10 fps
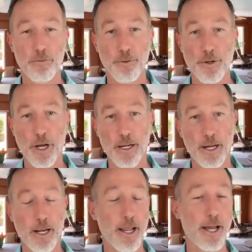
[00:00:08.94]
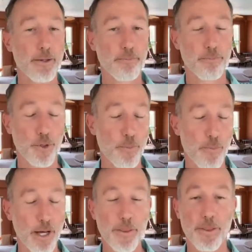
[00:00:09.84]
for nine ninety-nine per
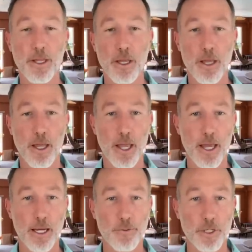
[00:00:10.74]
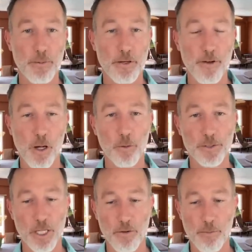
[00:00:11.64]
month, and it was going to be available
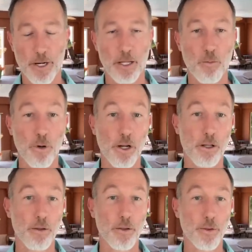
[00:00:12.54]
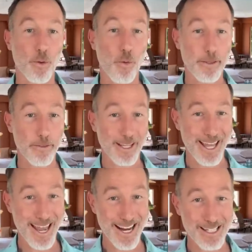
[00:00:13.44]
to everybody. Well, the way that they
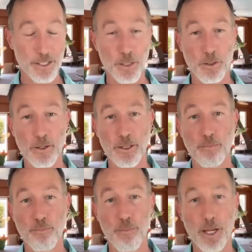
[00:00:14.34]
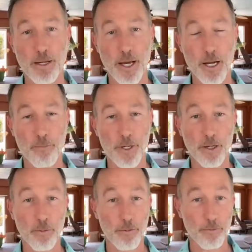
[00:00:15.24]
executed it may not have
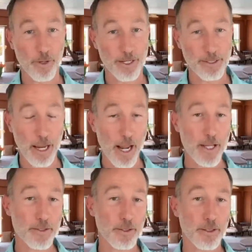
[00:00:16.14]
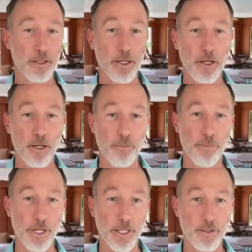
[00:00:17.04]
been fantastic,
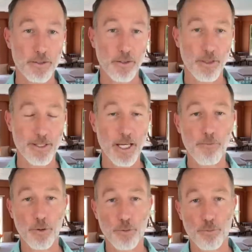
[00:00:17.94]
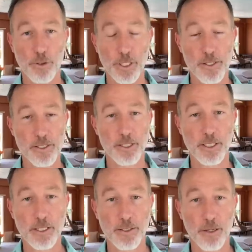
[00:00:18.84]
but the devil really is in the
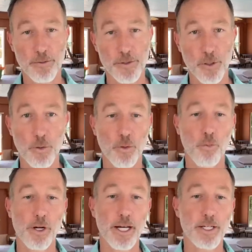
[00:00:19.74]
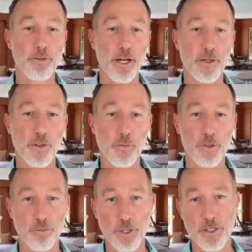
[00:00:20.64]
details. So what I tried to do
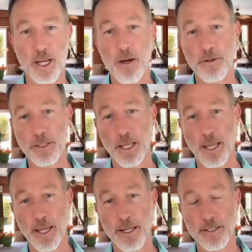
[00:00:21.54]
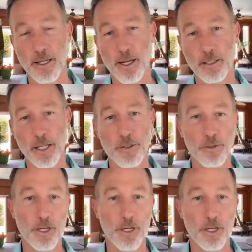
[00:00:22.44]
was reach out, and uh, Ledger